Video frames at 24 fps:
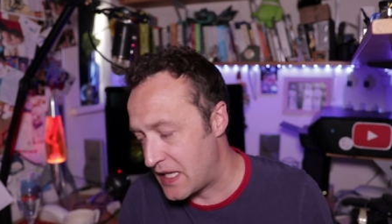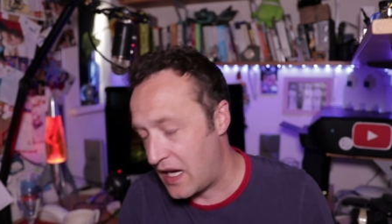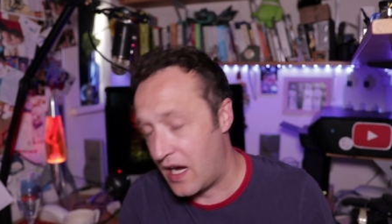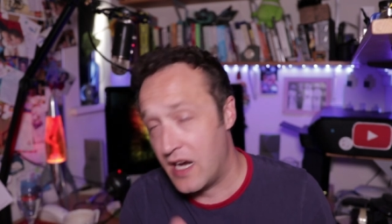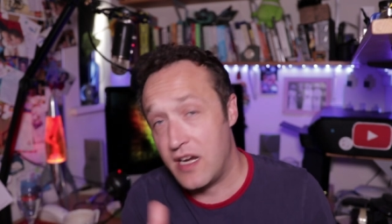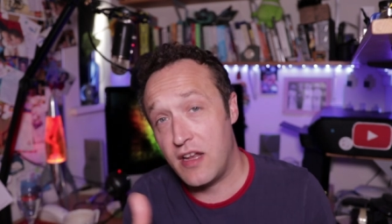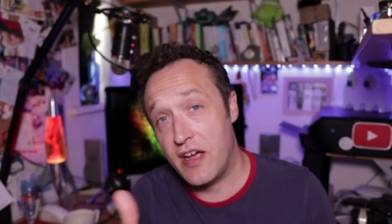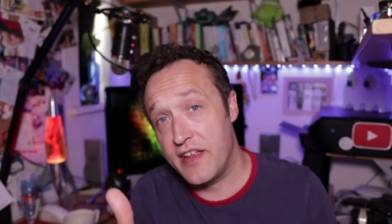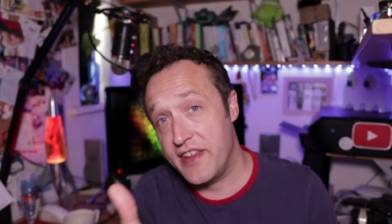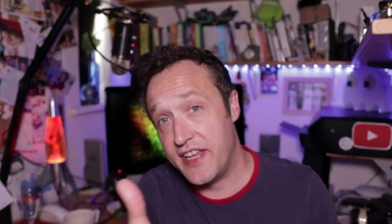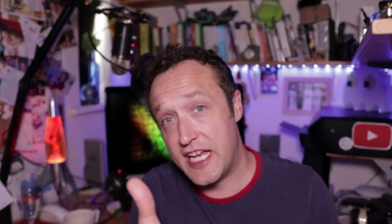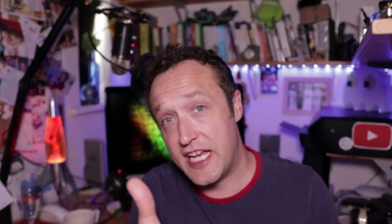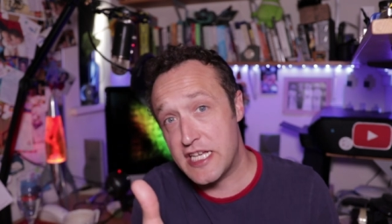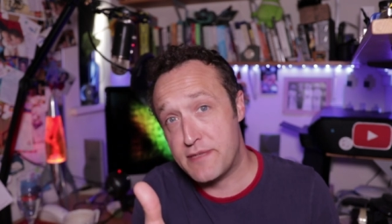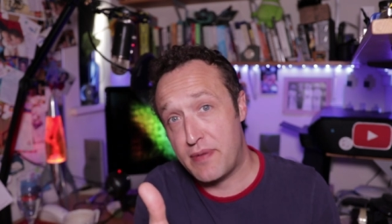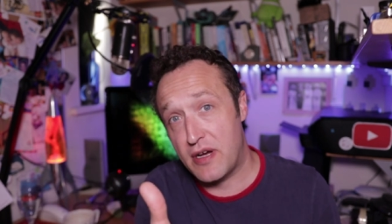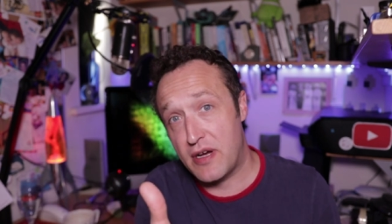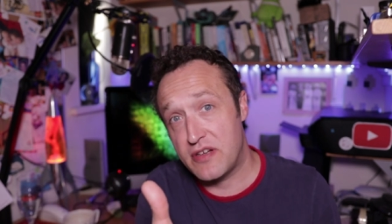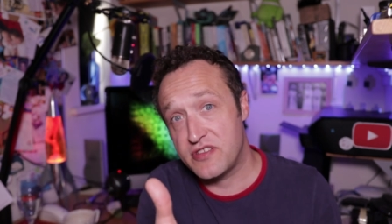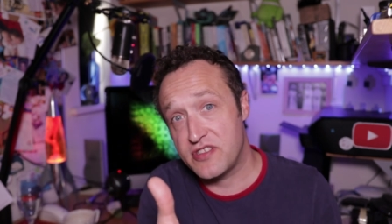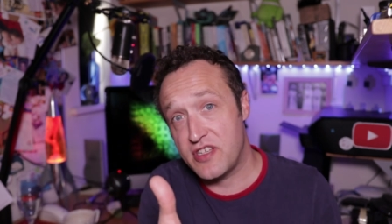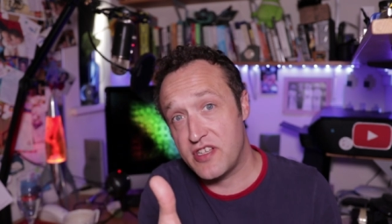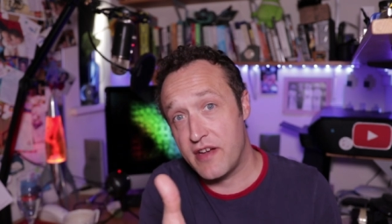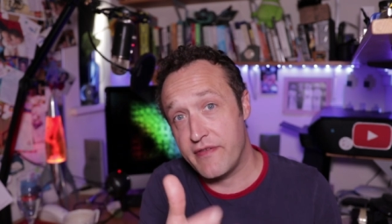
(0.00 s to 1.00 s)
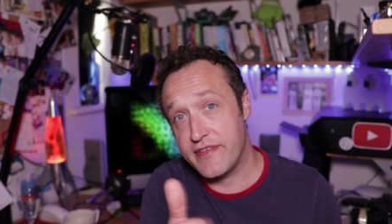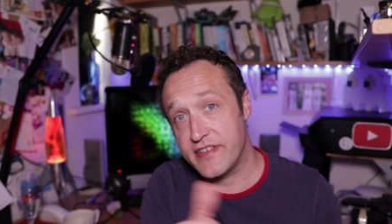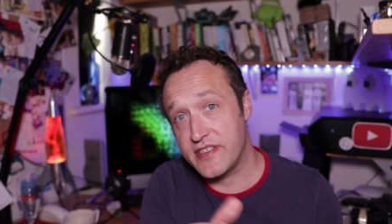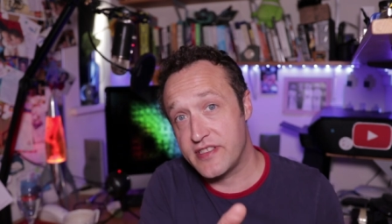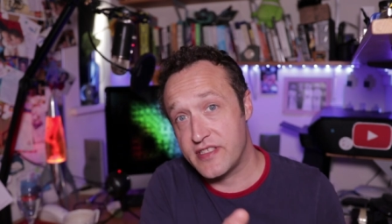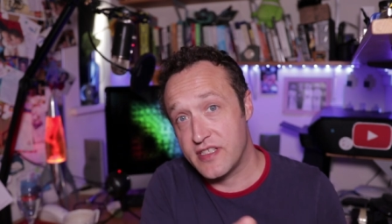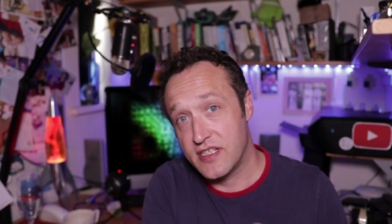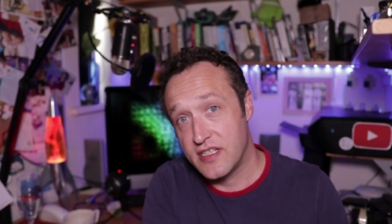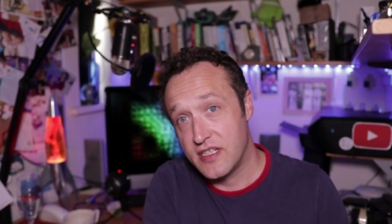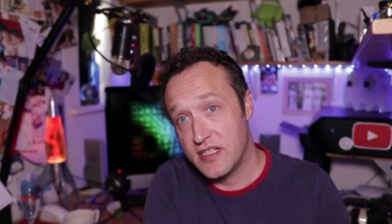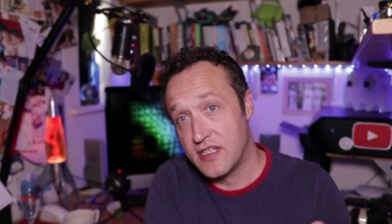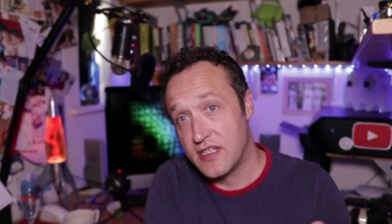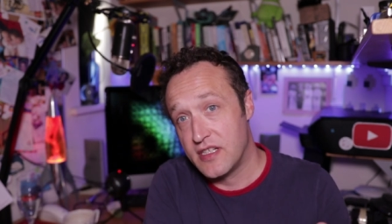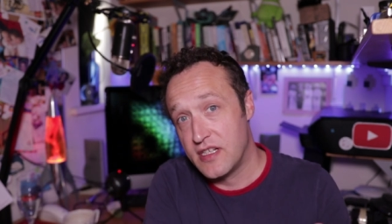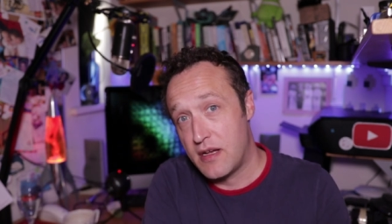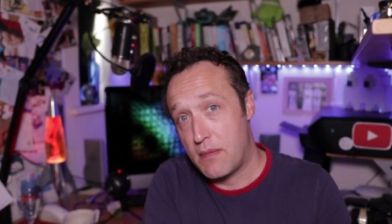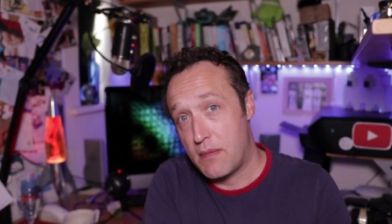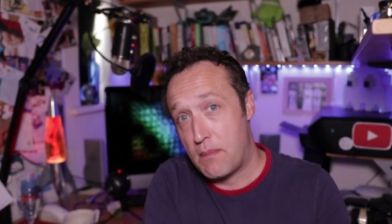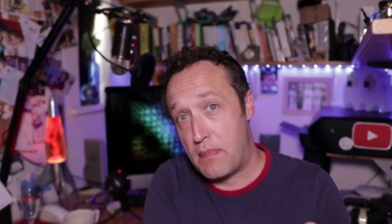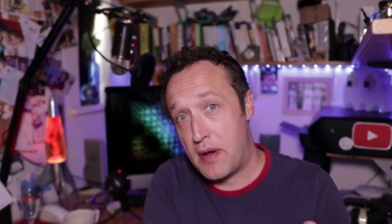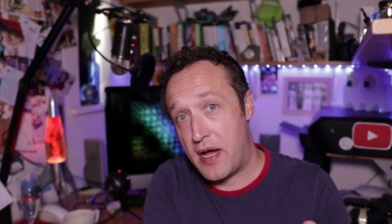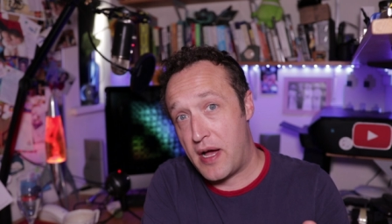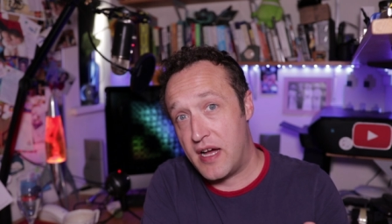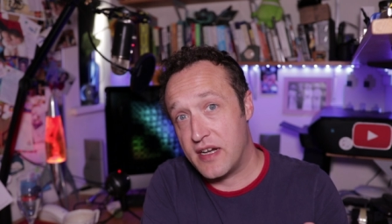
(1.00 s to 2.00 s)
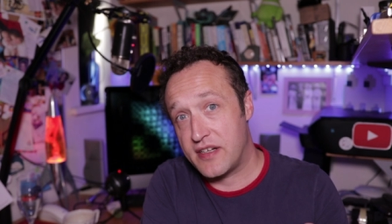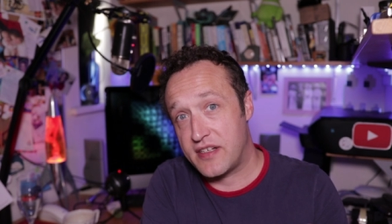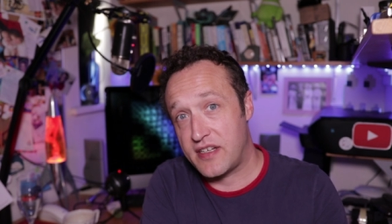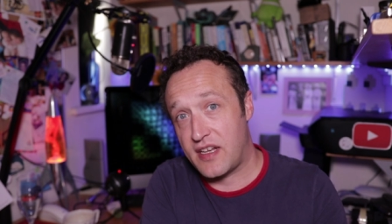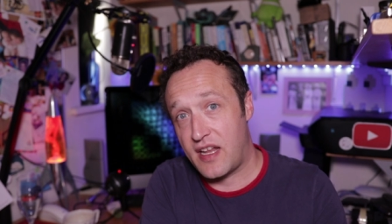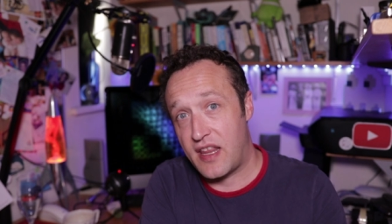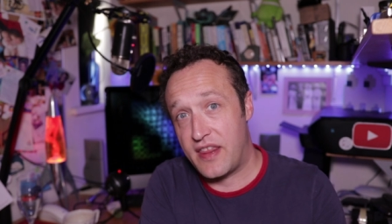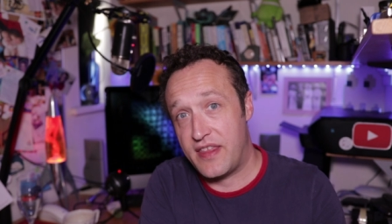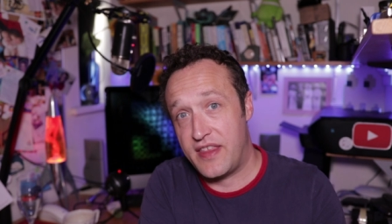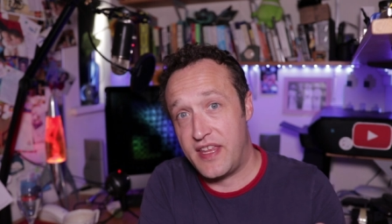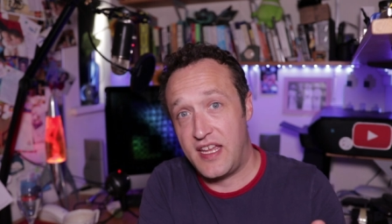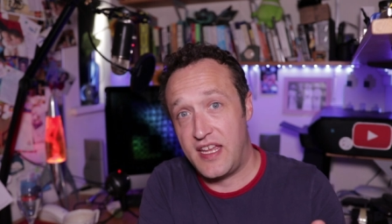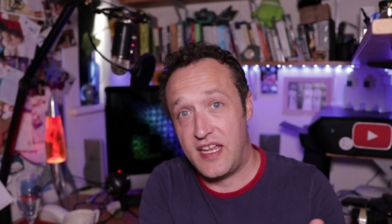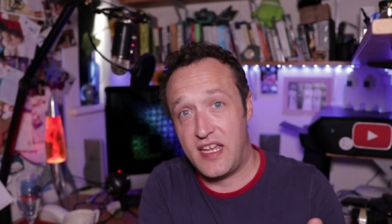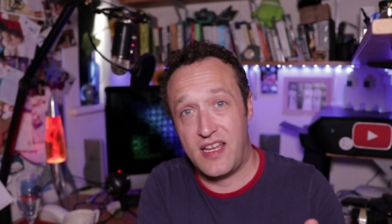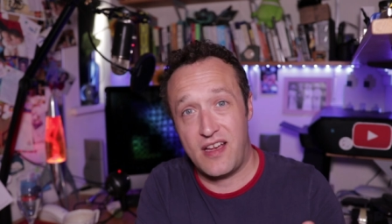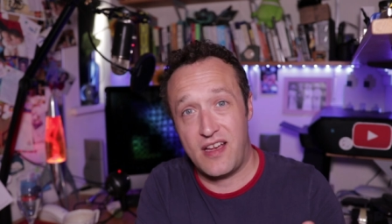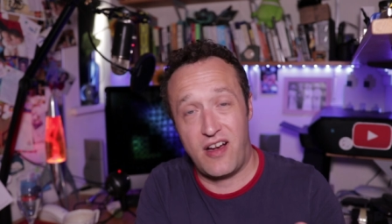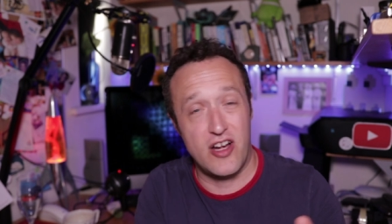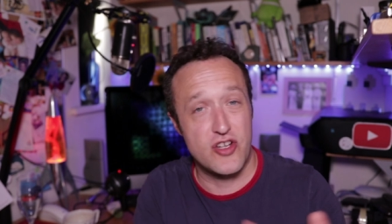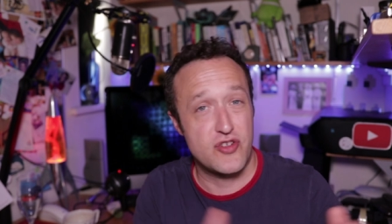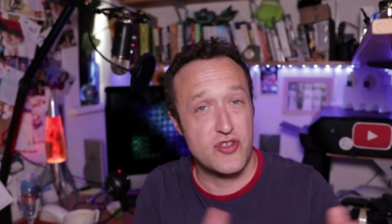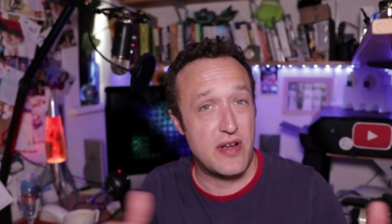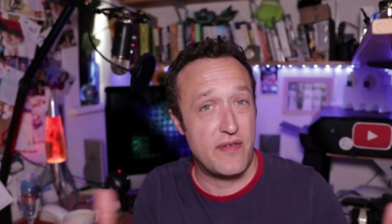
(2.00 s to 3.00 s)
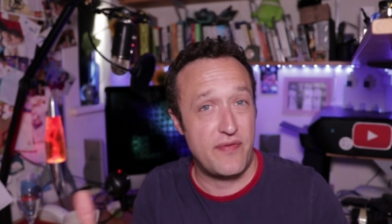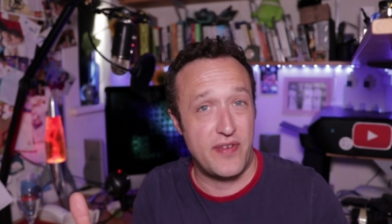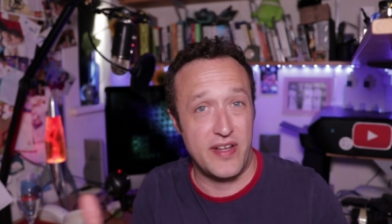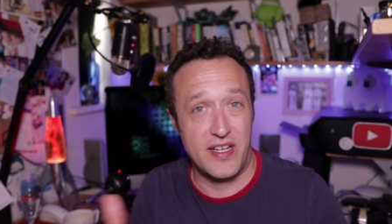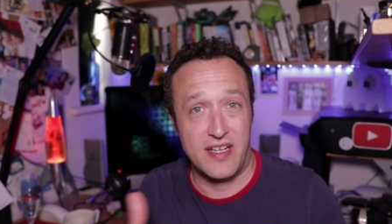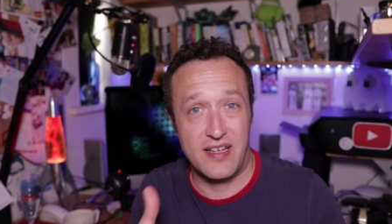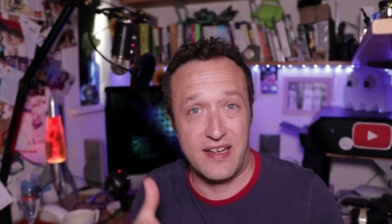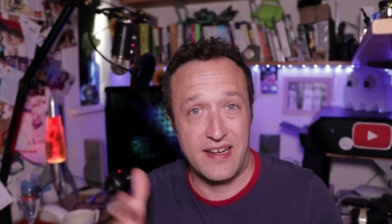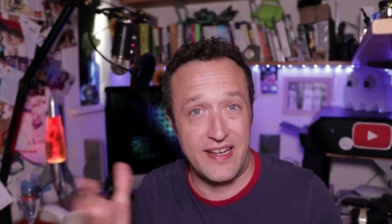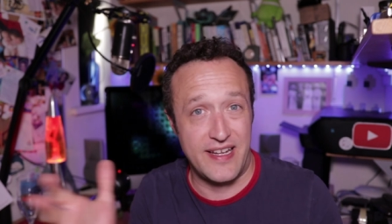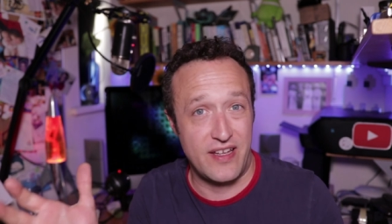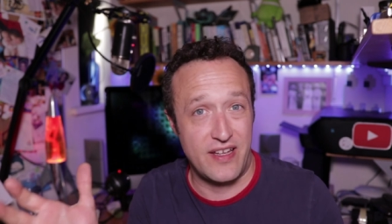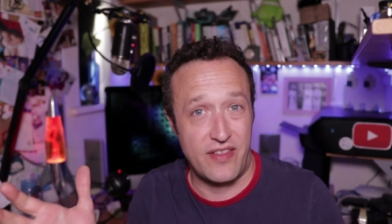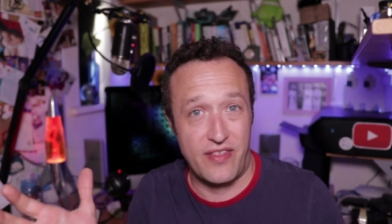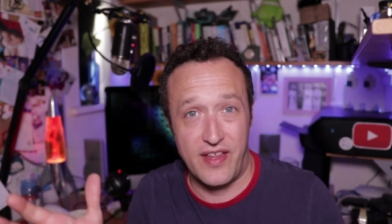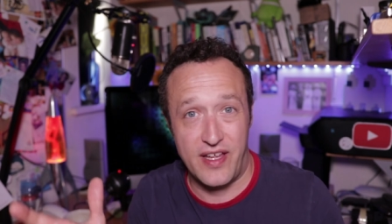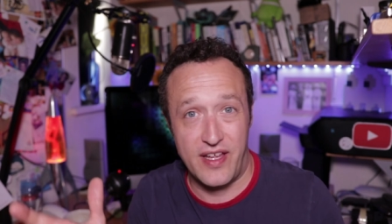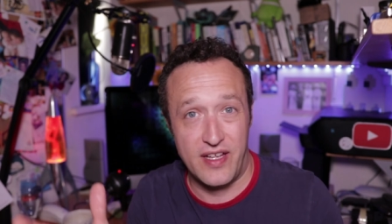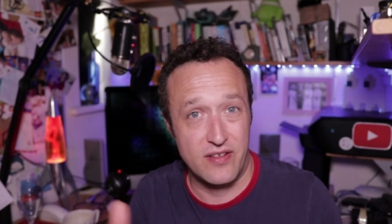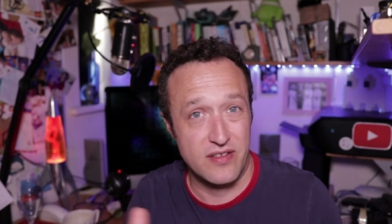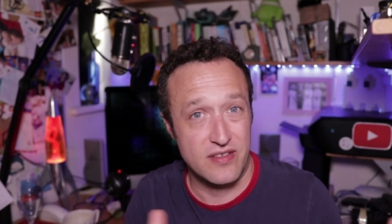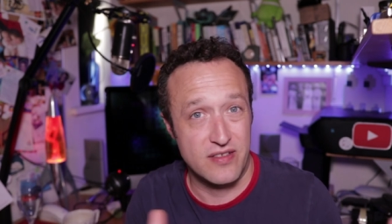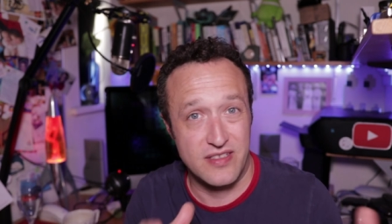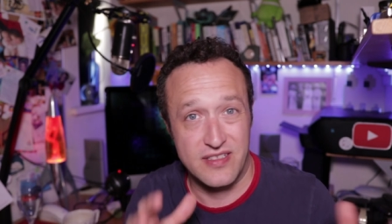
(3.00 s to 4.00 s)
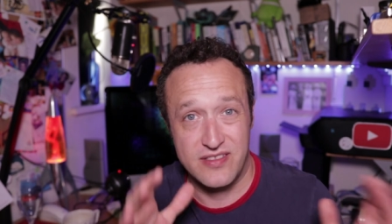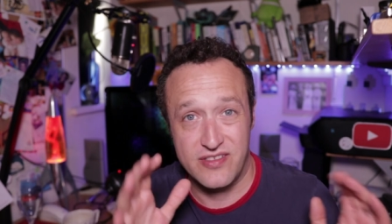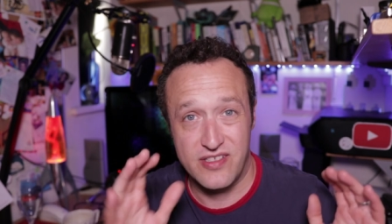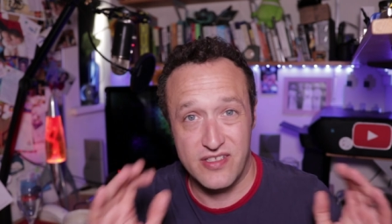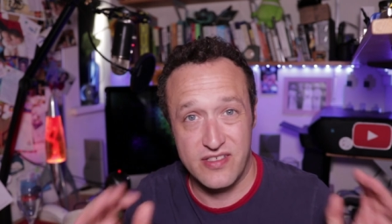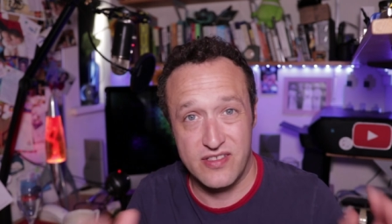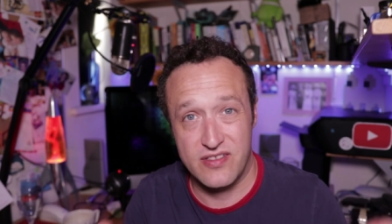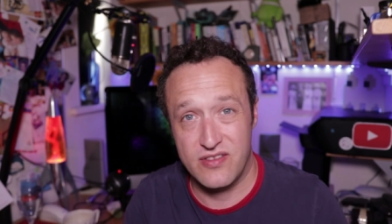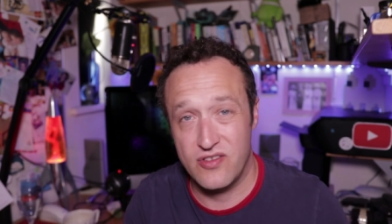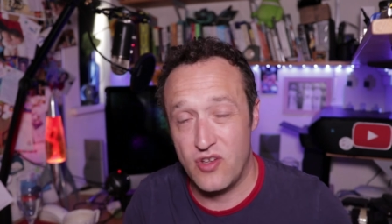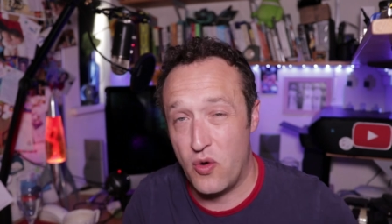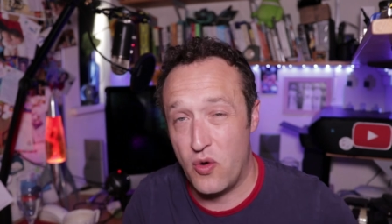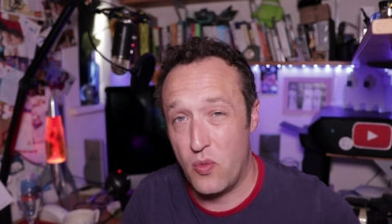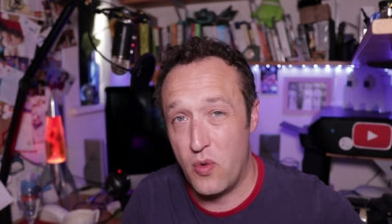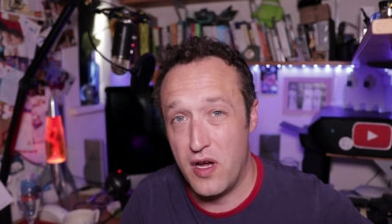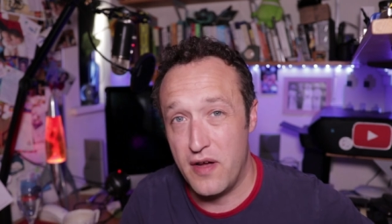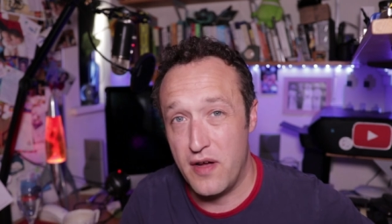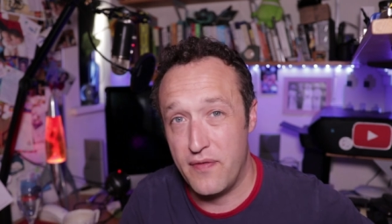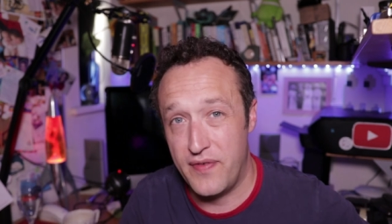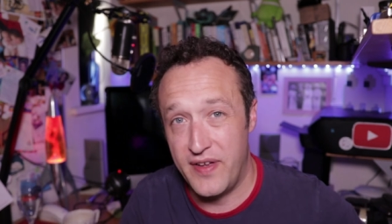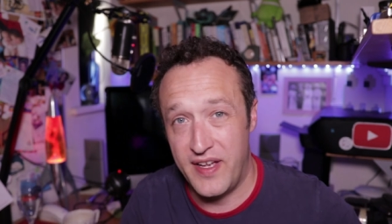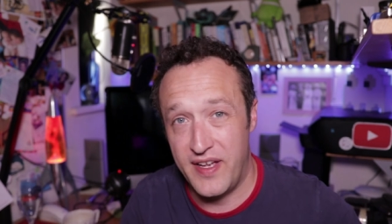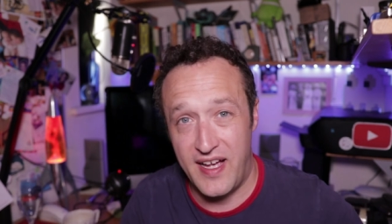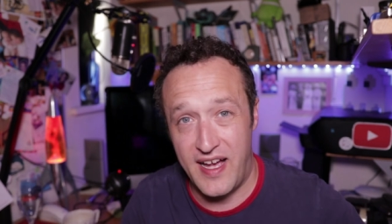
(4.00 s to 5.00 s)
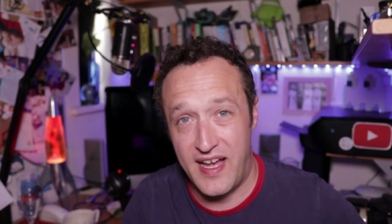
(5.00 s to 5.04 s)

I like the guest post service, but the high traffic link thing, just not worth it.